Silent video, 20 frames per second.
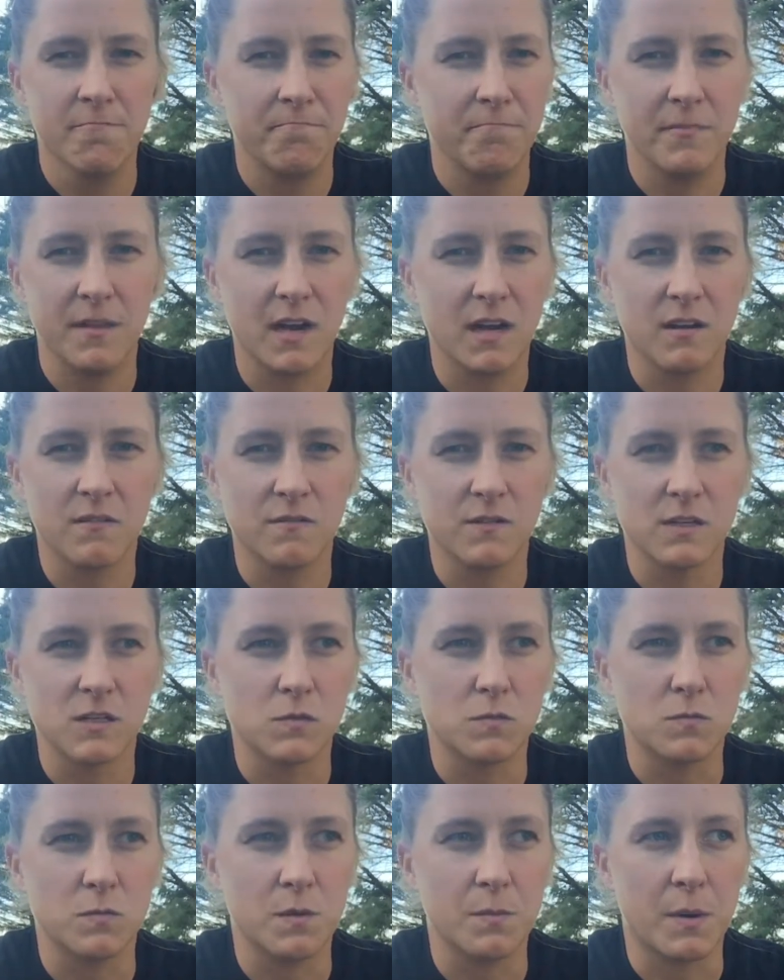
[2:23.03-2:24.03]
none of this
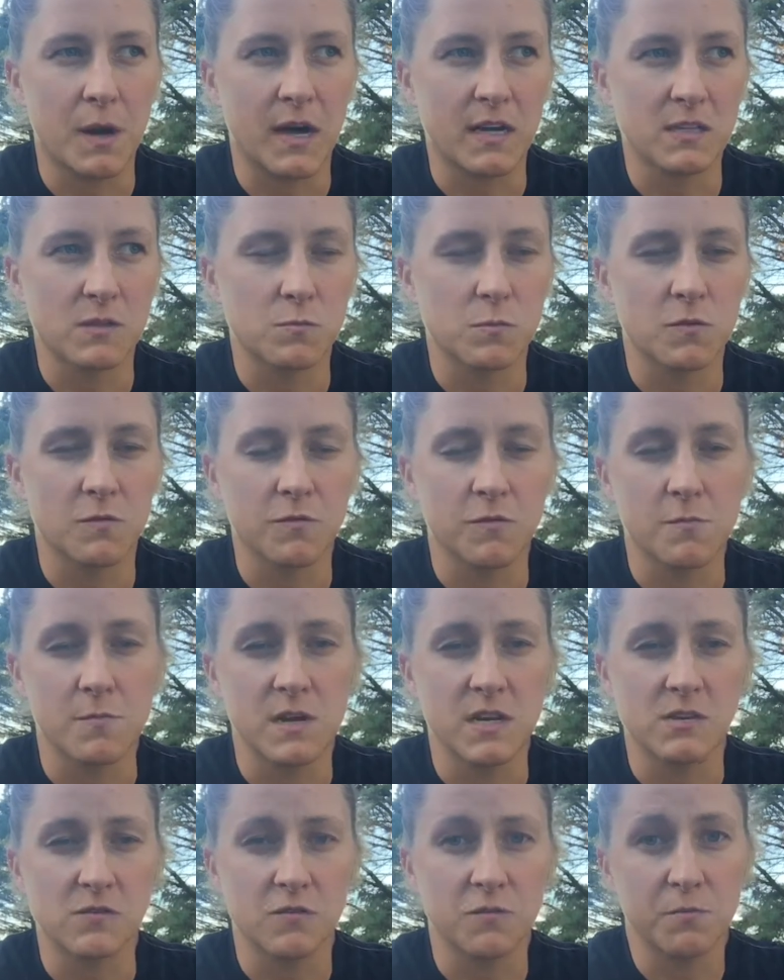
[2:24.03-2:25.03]
would be possible for
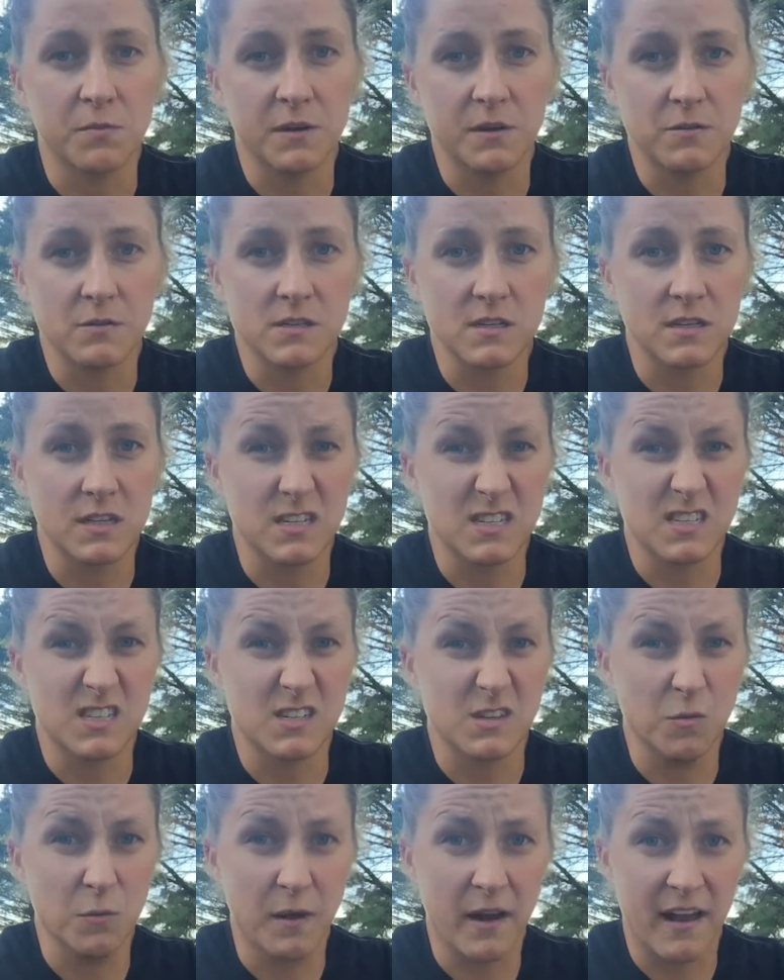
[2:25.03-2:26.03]
me to have built this
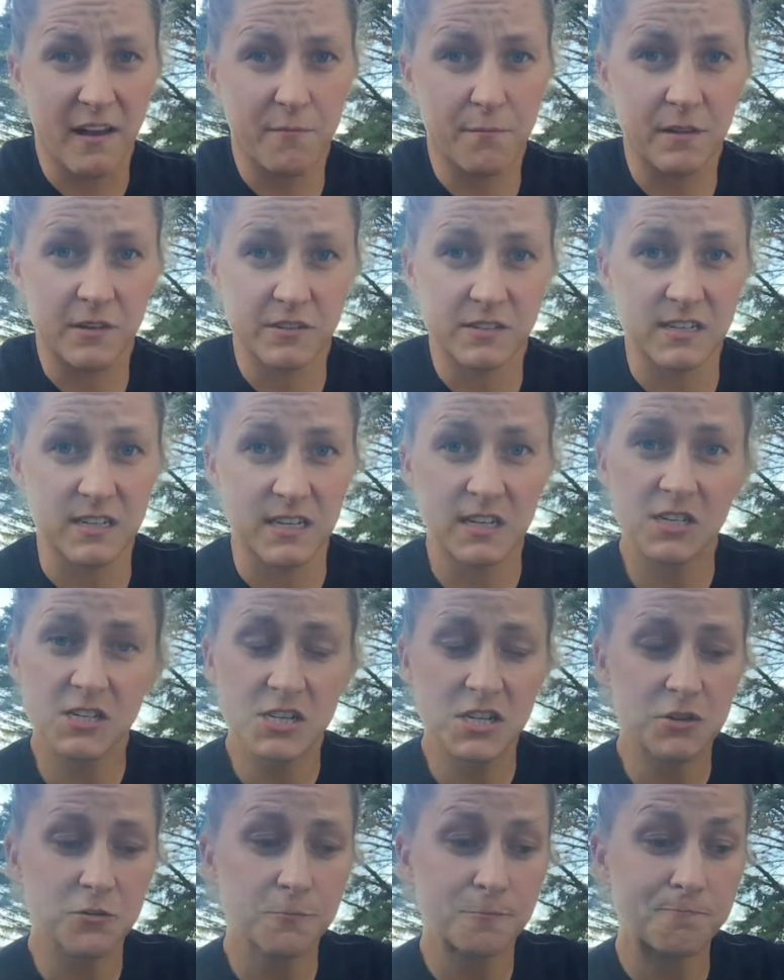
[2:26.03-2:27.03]
to what I built it
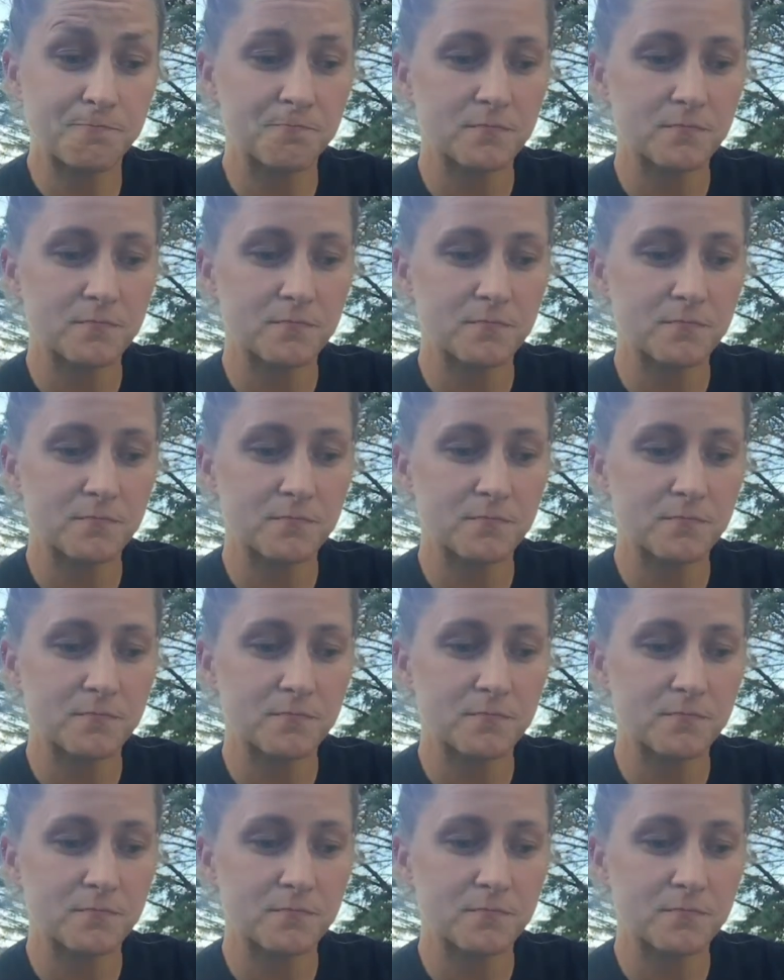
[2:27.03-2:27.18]
into,